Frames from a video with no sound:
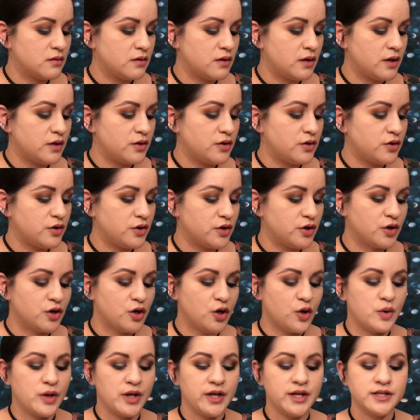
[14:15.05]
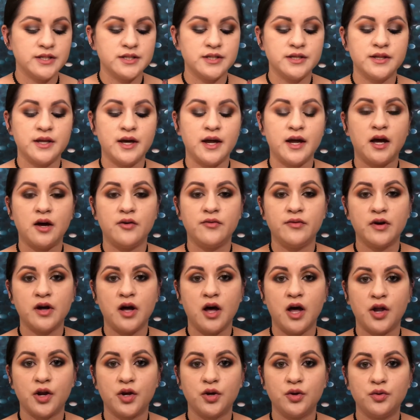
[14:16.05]
And you're gonna go into that
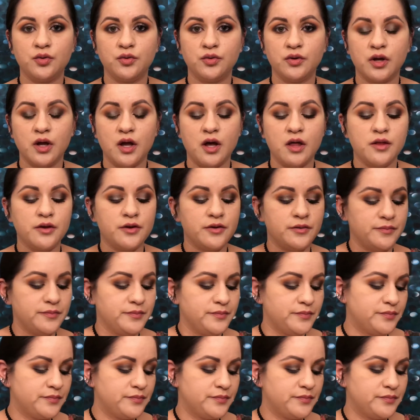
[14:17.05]
avocado color.